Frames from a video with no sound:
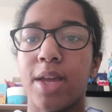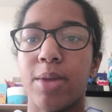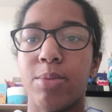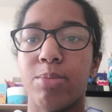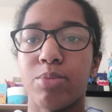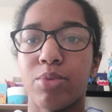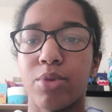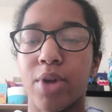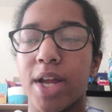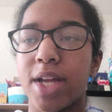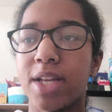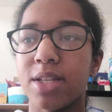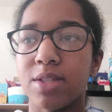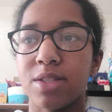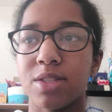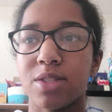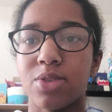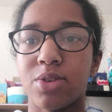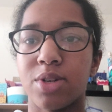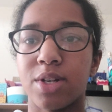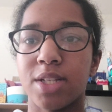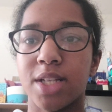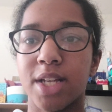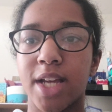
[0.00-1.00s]

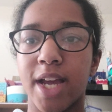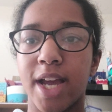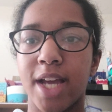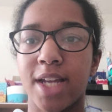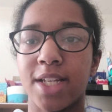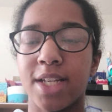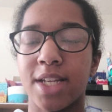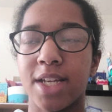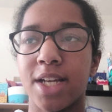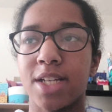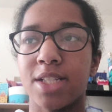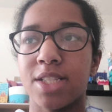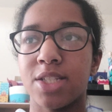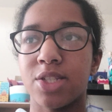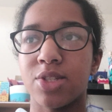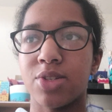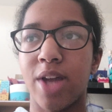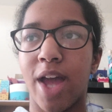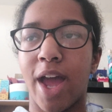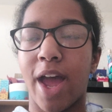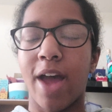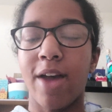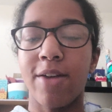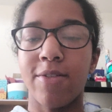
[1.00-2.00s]
brainstorm the ideas you
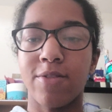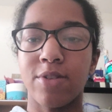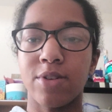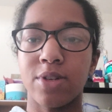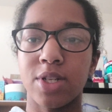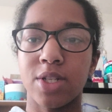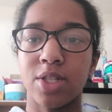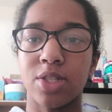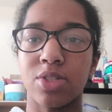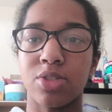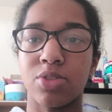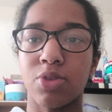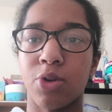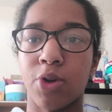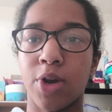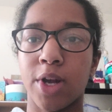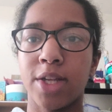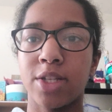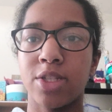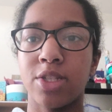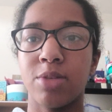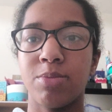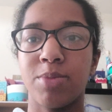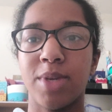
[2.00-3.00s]
have for this
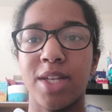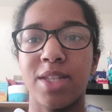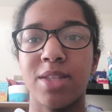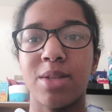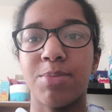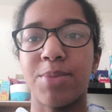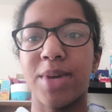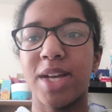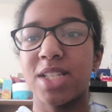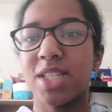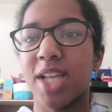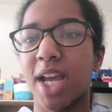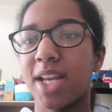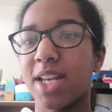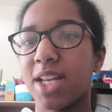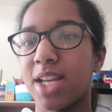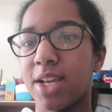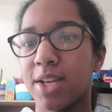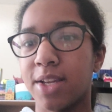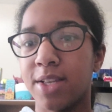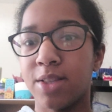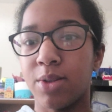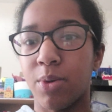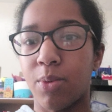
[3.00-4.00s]
story to be the best
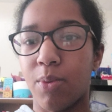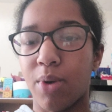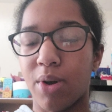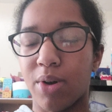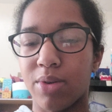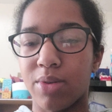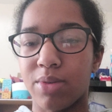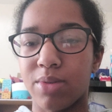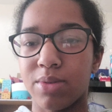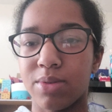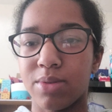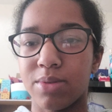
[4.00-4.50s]
idea in the world.